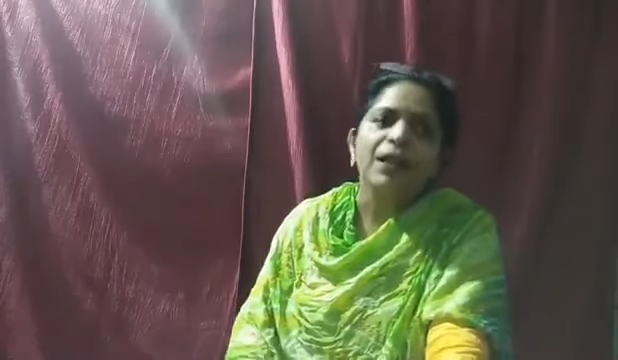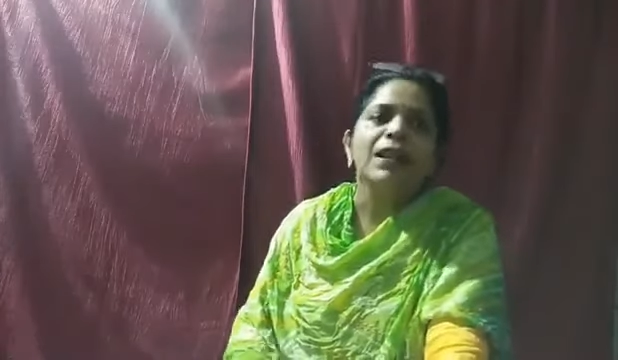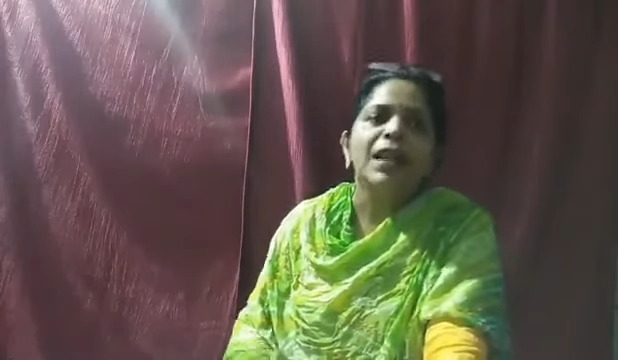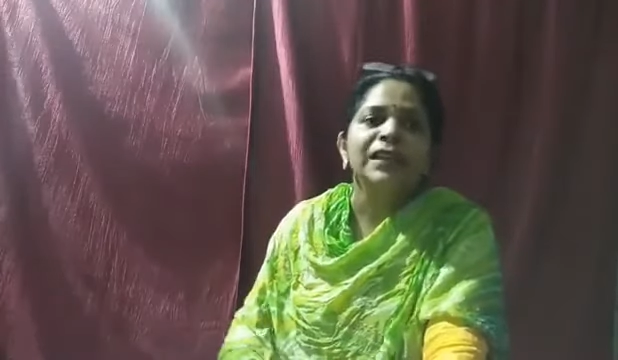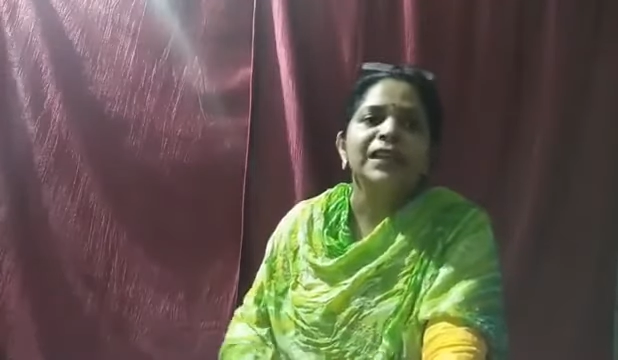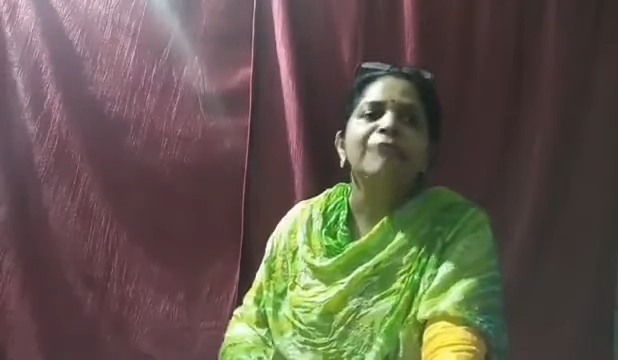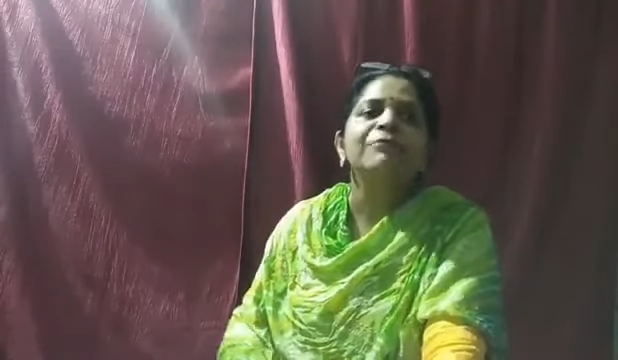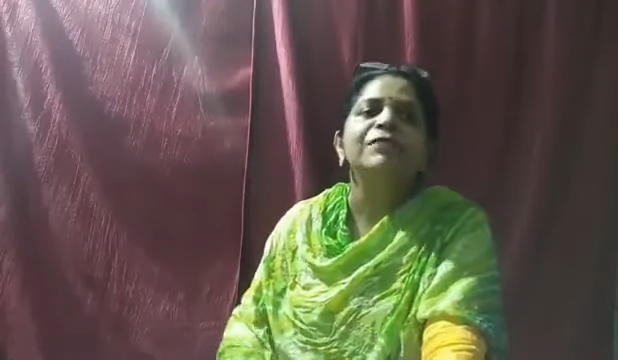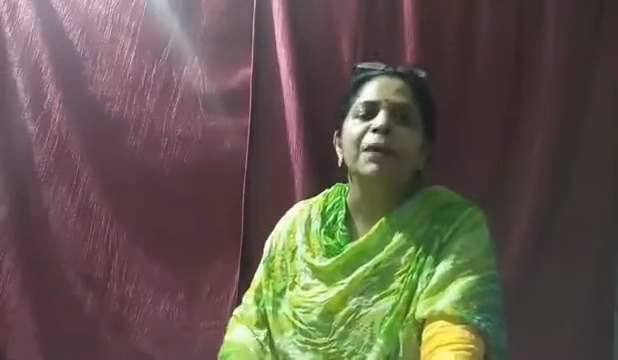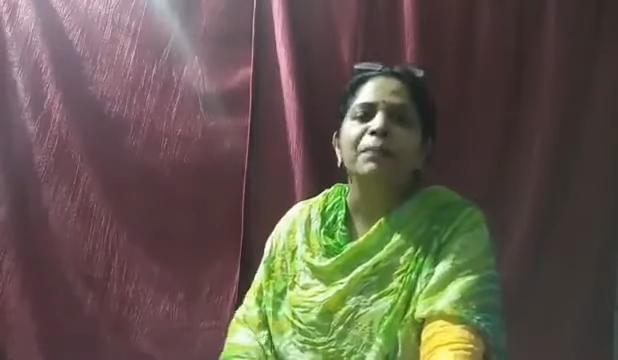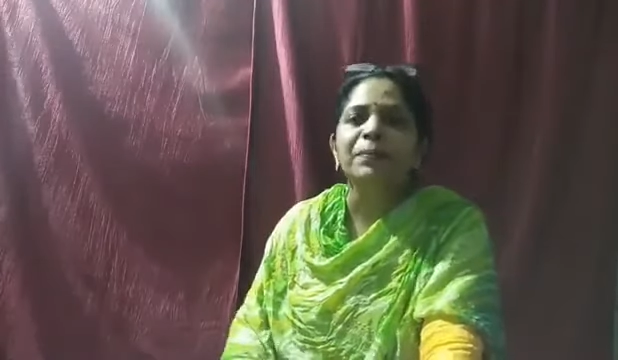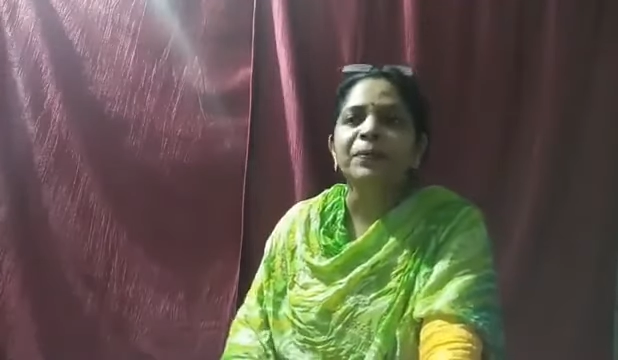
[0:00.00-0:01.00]
Let's have
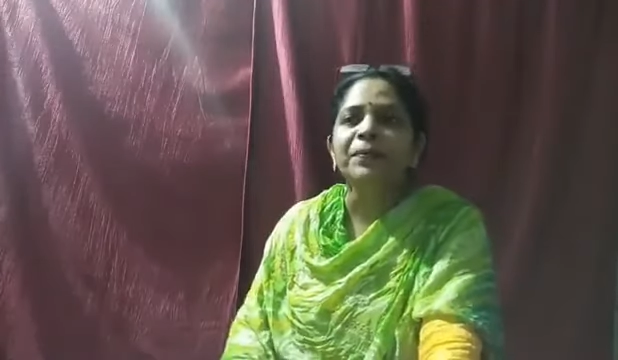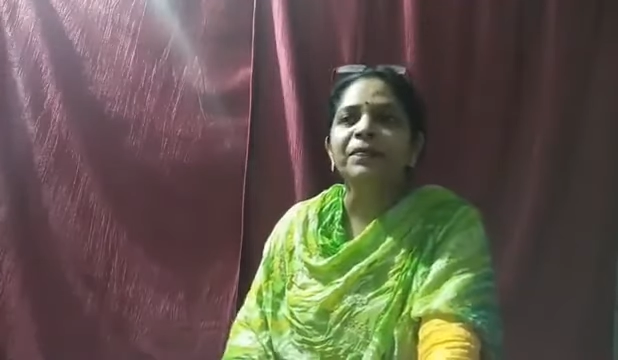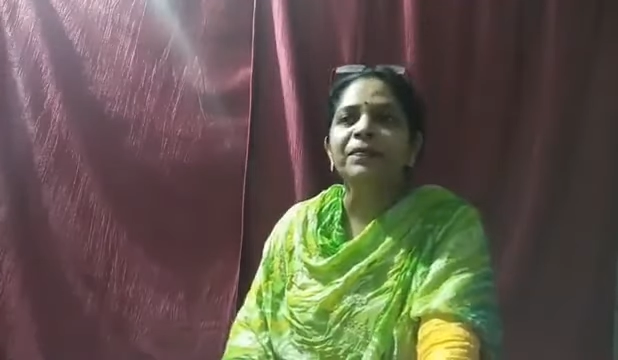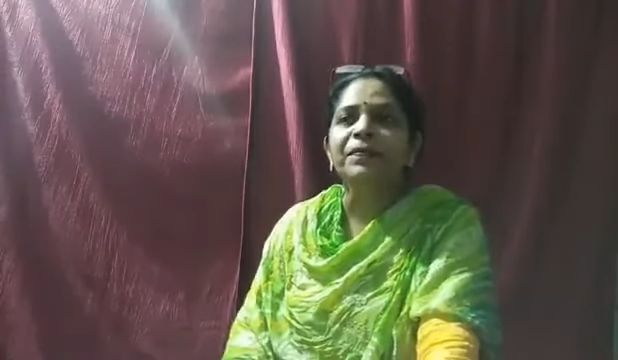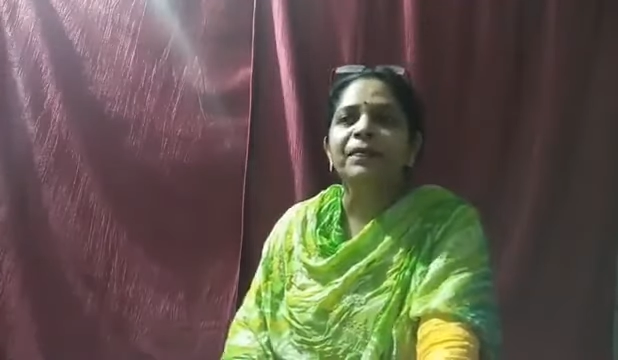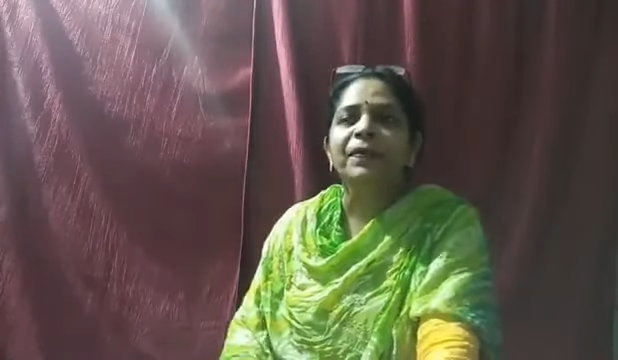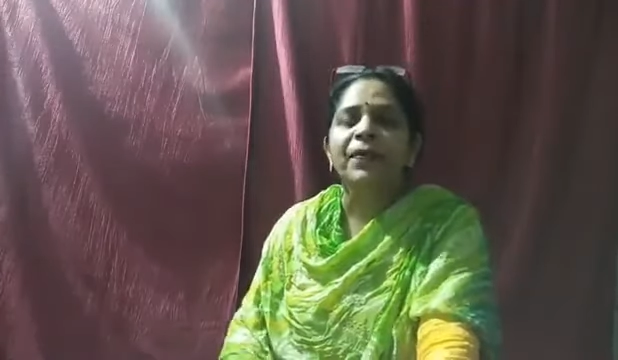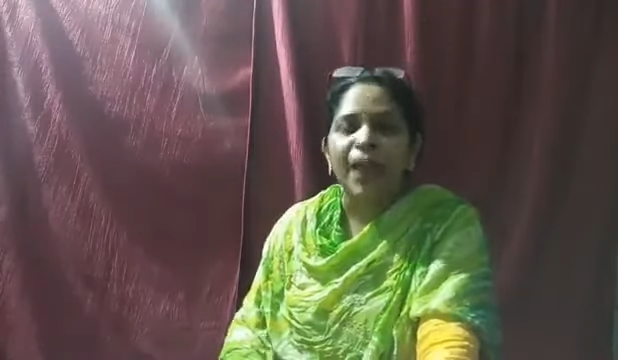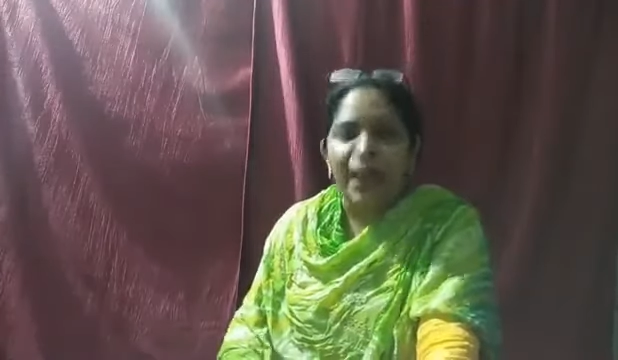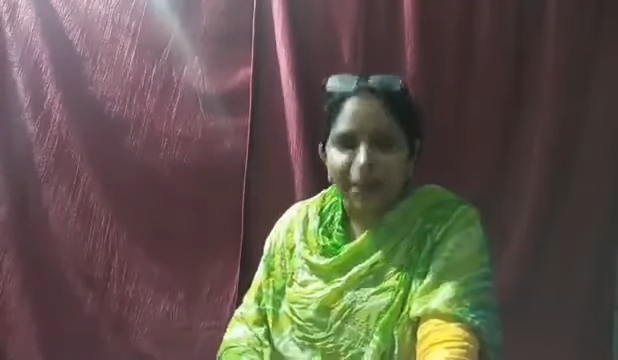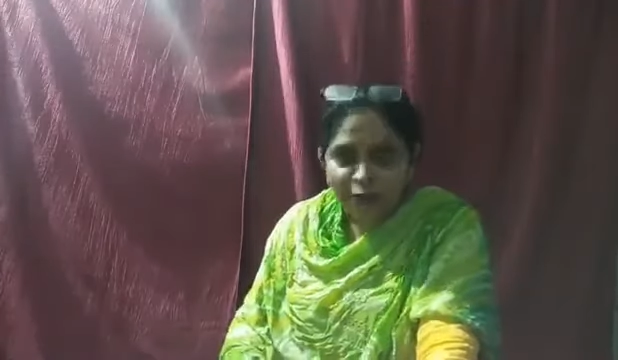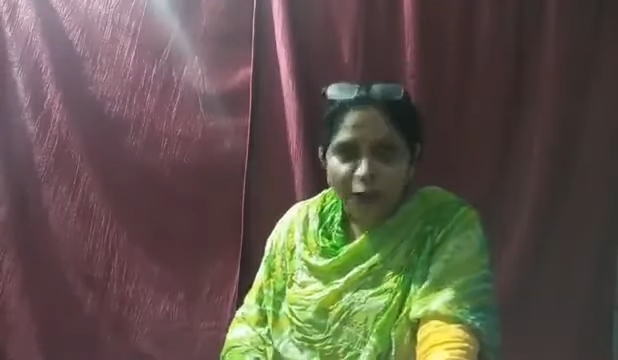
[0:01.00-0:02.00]
some
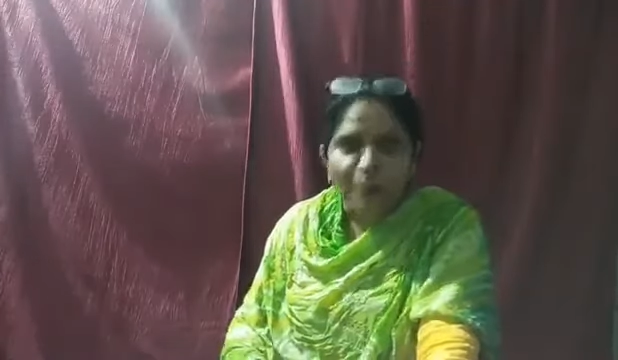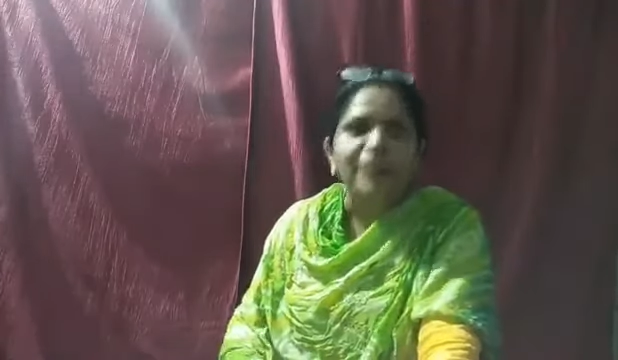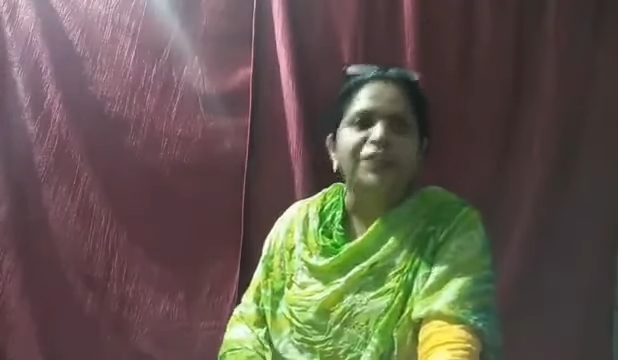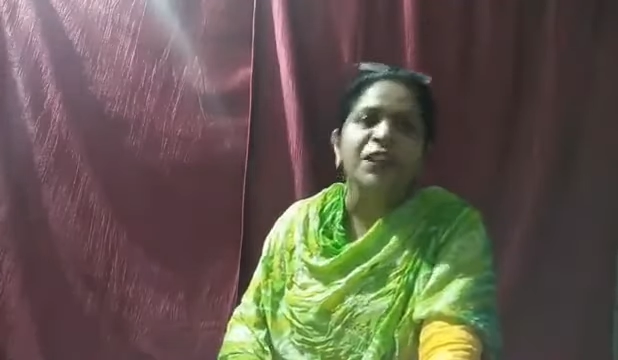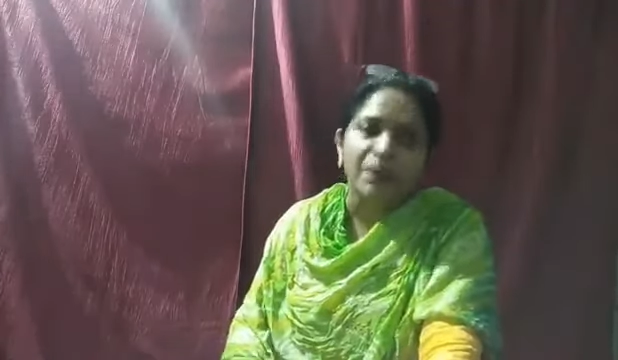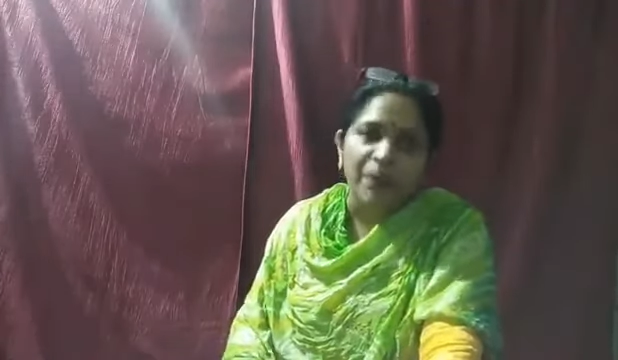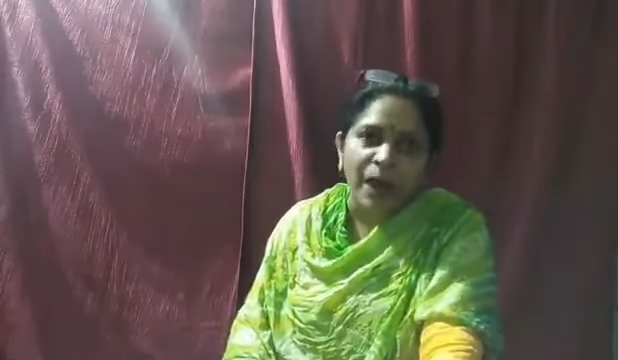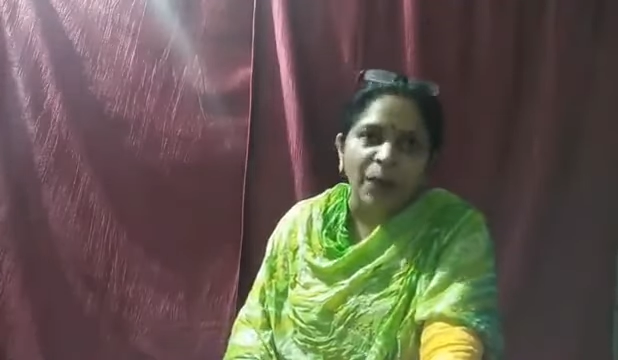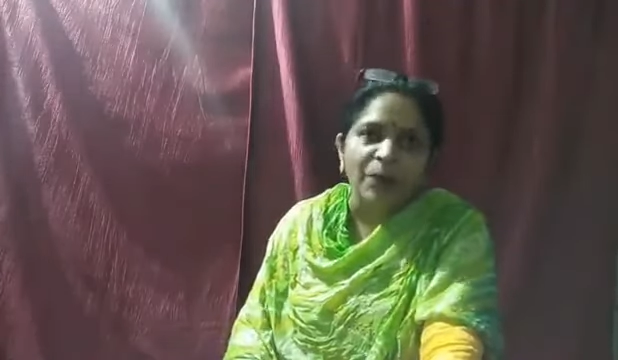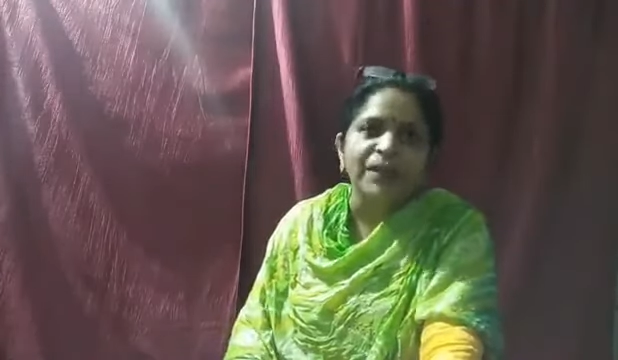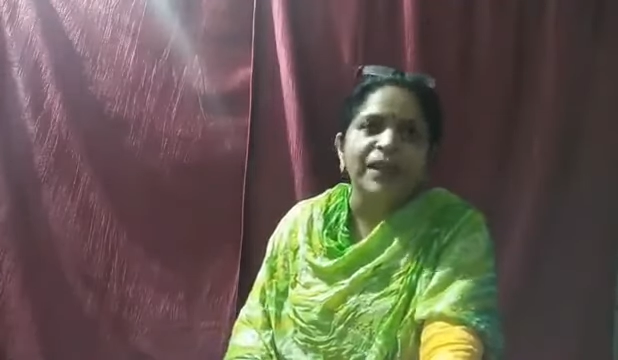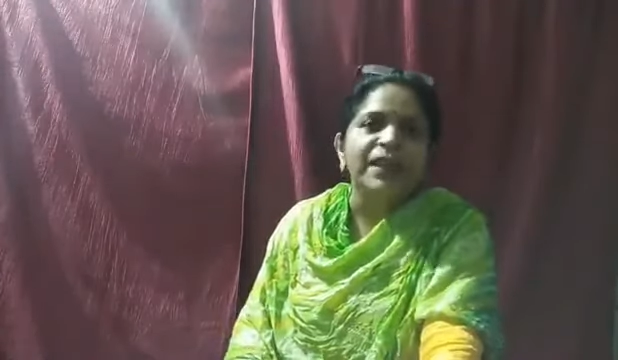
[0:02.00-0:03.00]
information
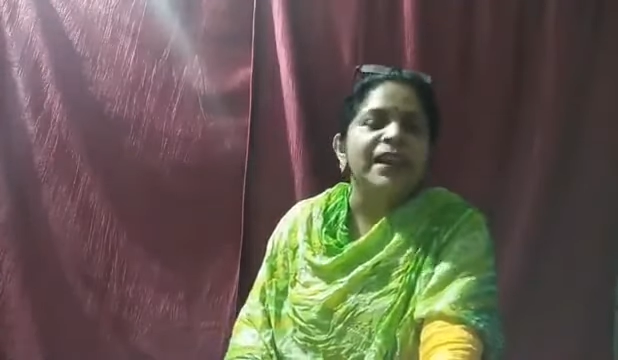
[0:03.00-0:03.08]
about